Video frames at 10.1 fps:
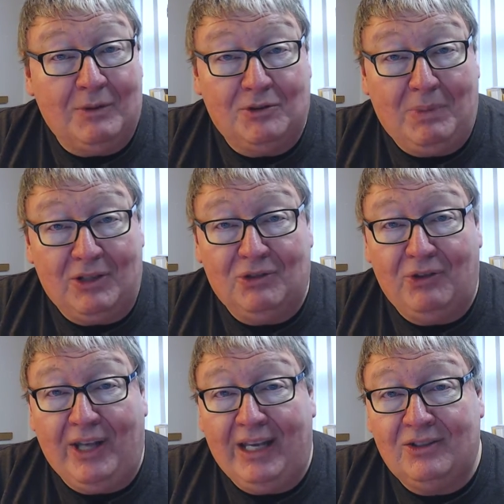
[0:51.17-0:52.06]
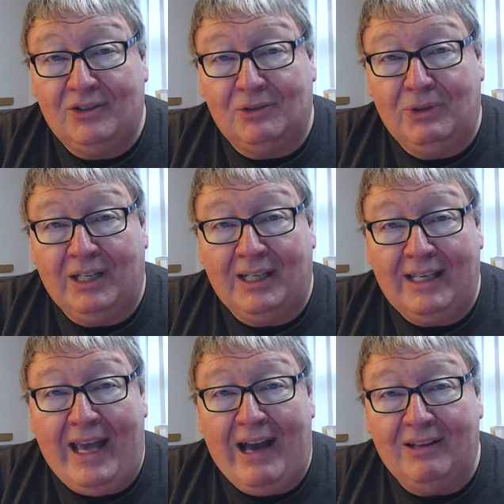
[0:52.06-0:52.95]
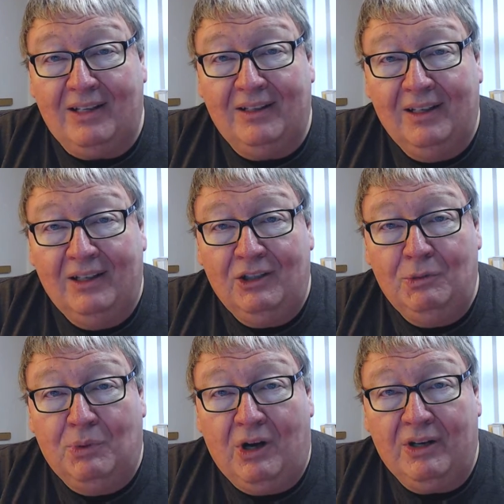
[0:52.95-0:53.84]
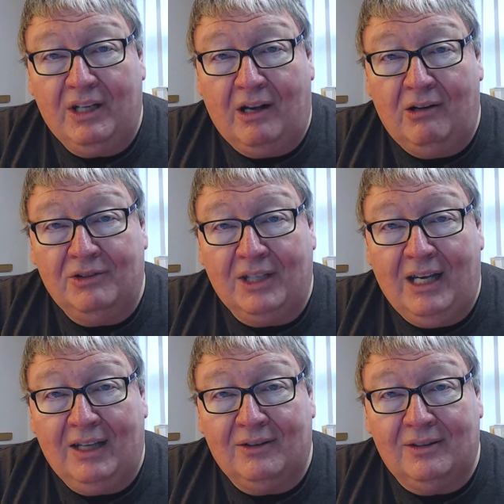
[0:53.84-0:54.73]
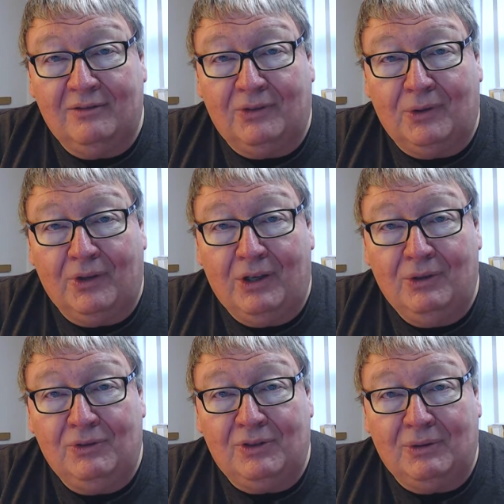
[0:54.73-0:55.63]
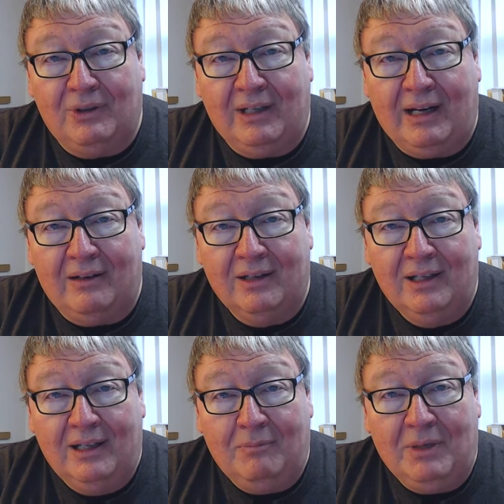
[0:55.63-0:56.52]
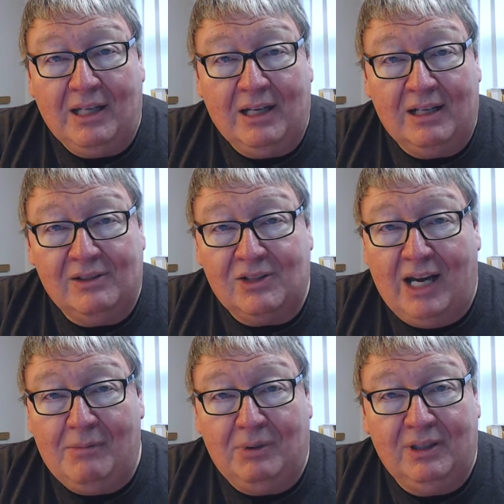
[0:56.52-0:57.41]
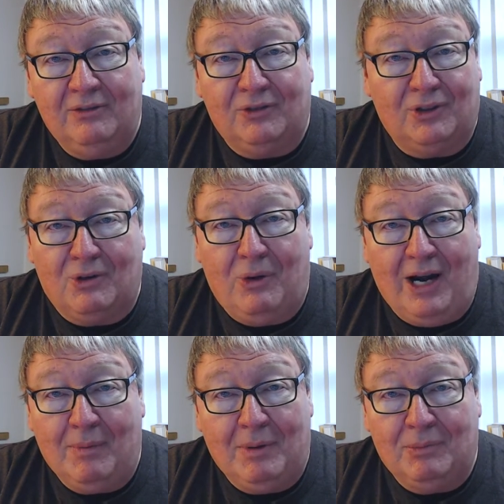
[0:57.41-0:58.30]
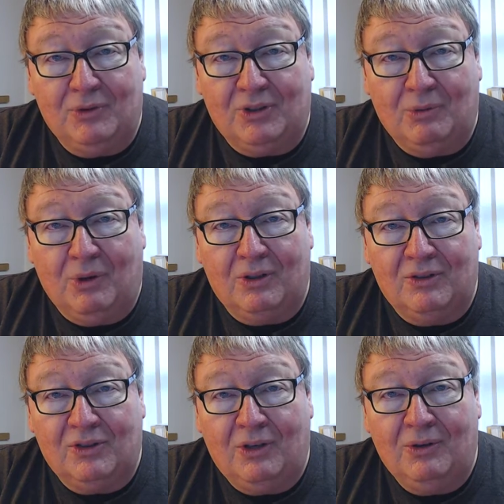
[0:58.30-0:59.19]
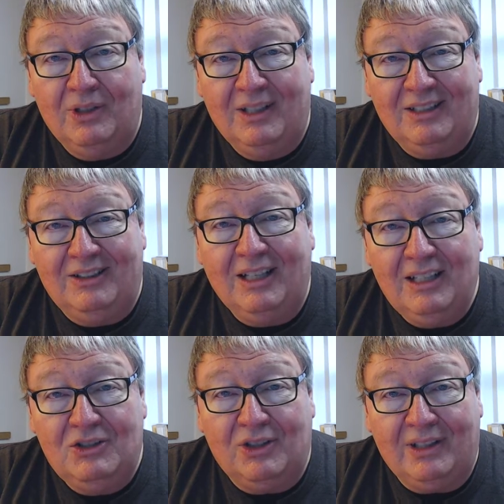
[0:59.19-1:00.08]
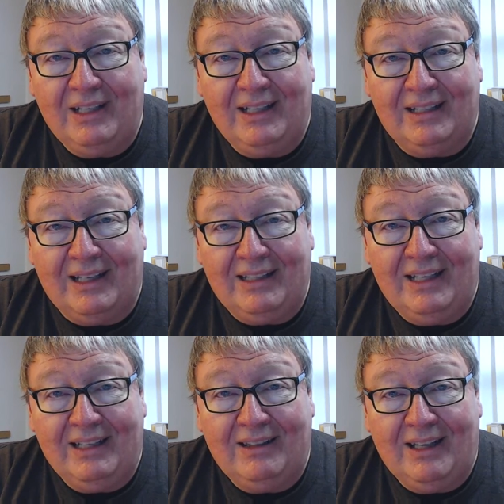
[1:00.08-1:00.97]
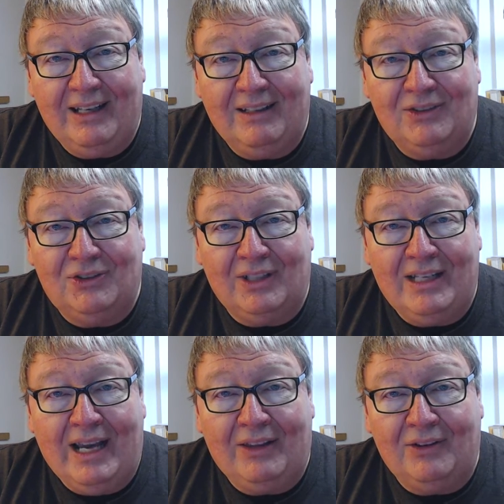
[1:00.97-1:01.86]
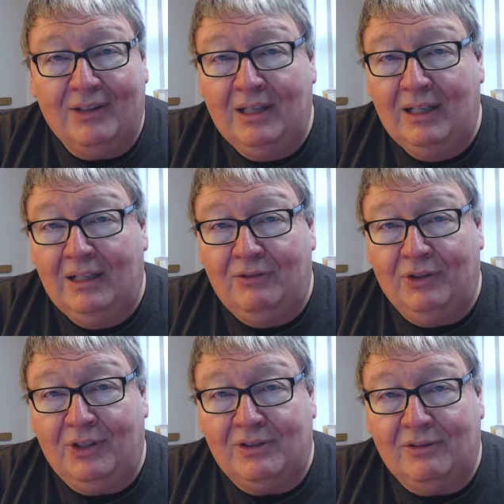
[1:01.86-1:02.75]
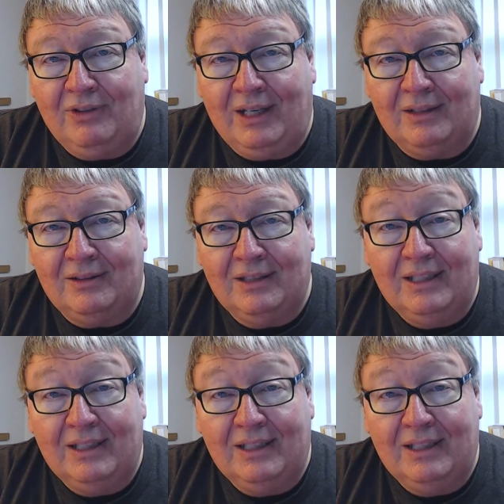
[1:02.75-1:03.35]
A special thanks to Rick Gallion, who brought it all together, and for those that were in our mini ensemble, and for the choir members that worked so diligently at getting things together for this event.